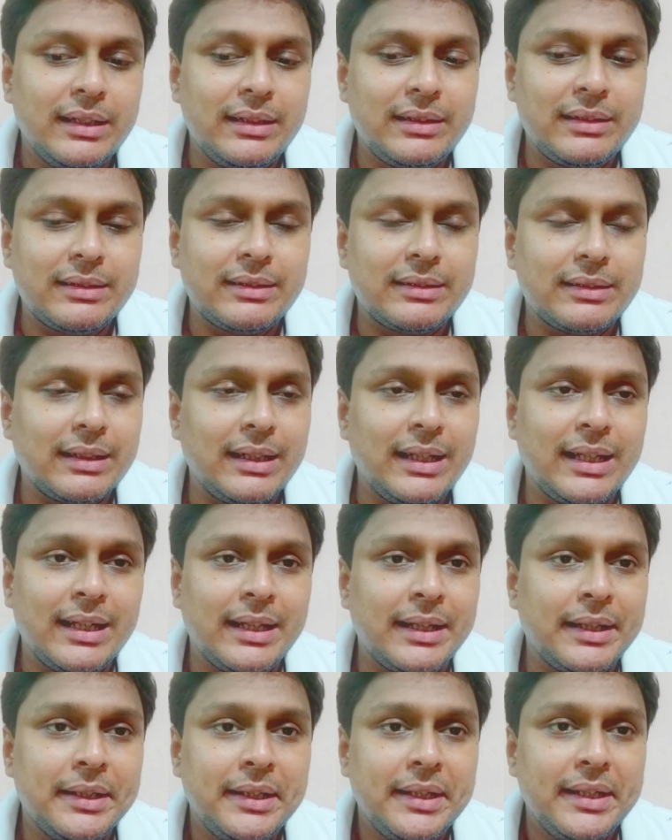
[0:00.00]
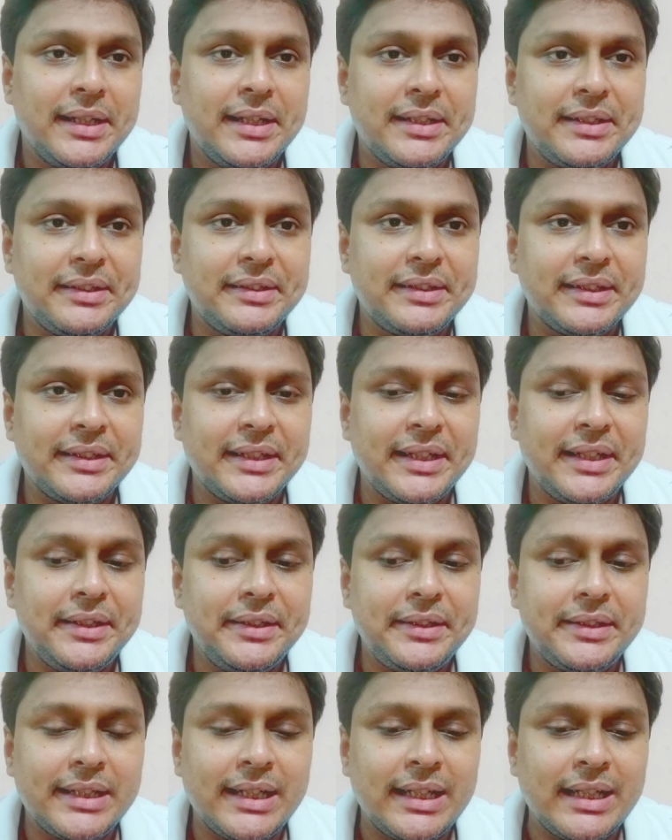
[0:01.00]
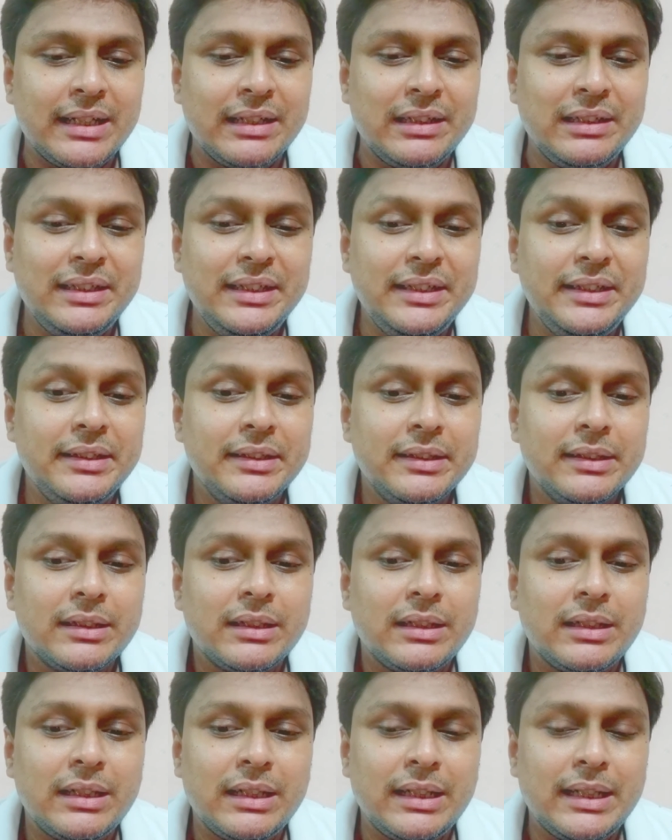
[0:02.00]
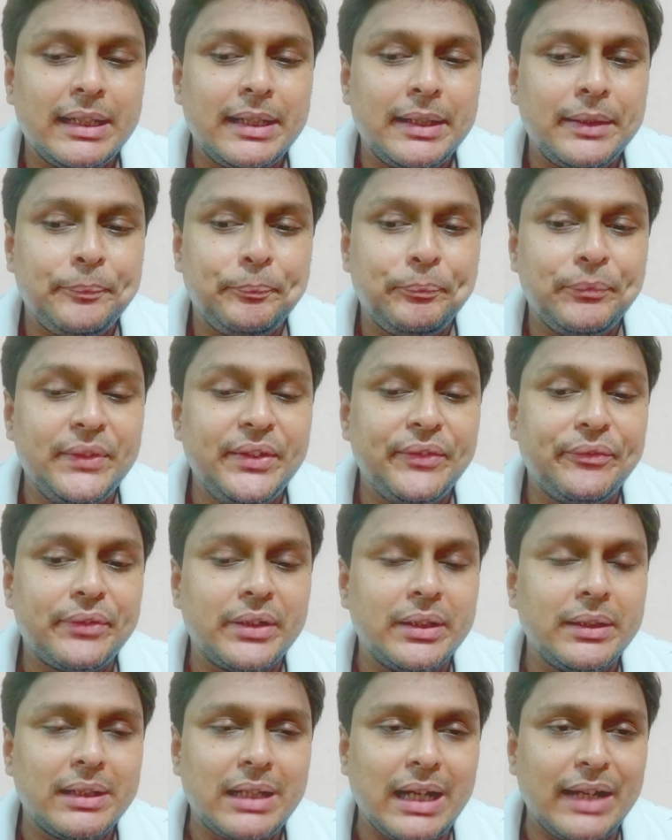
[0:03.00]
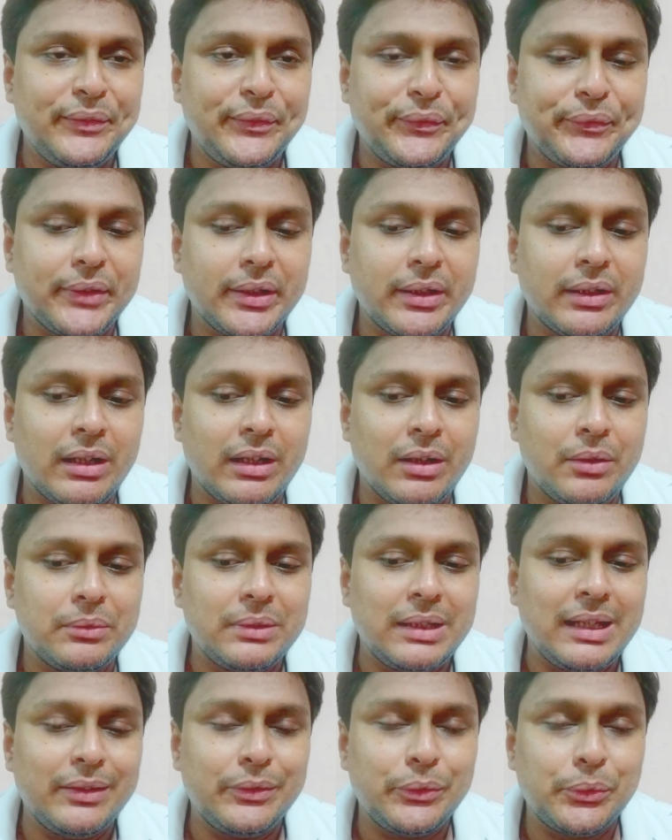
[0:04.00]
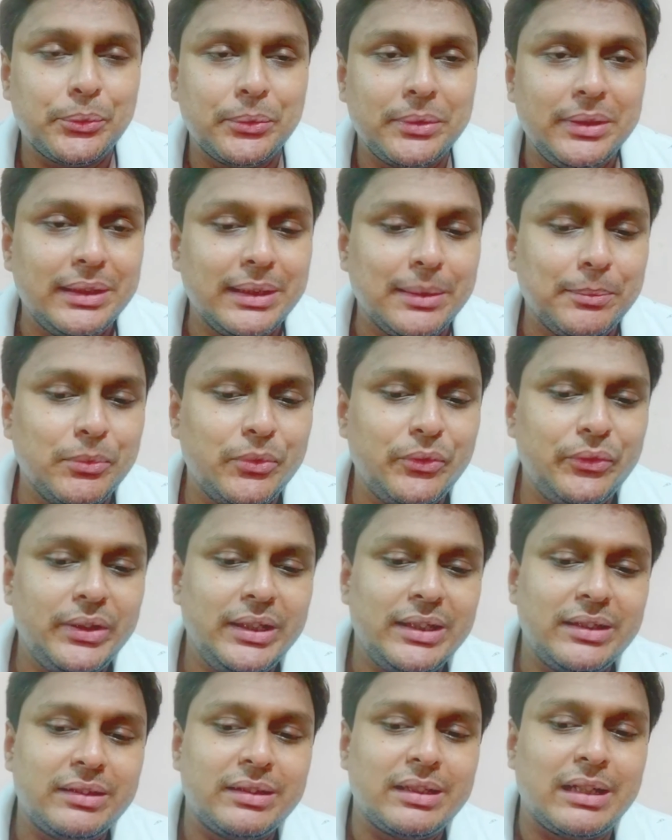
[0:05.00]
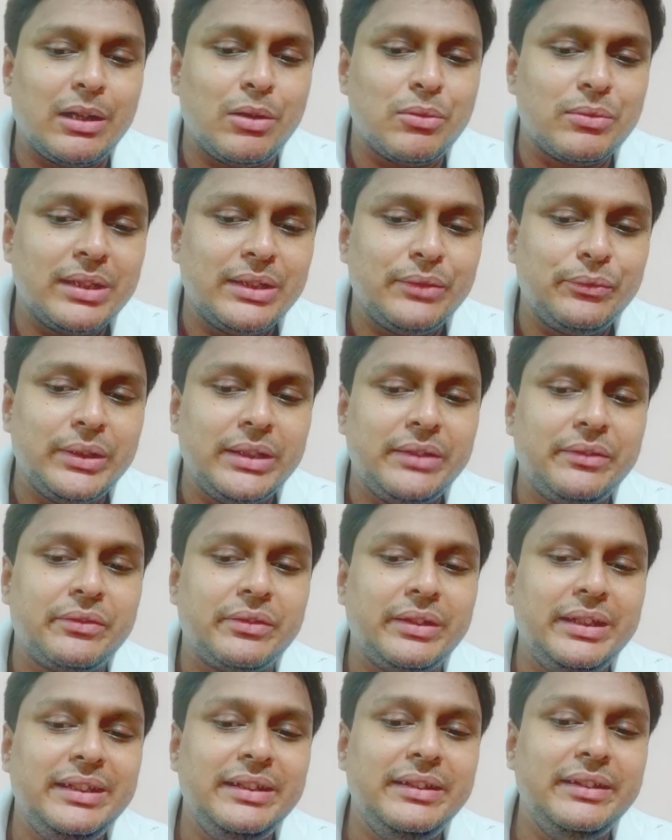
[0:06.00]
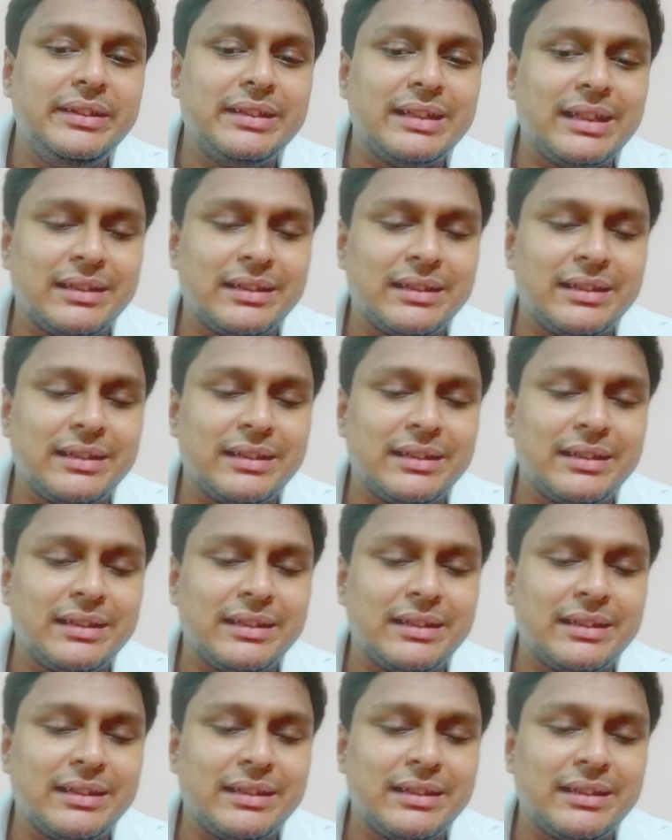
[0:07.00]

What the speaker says: it is an entirely different kind of a ground as shown in the movie. It's surrounded with trees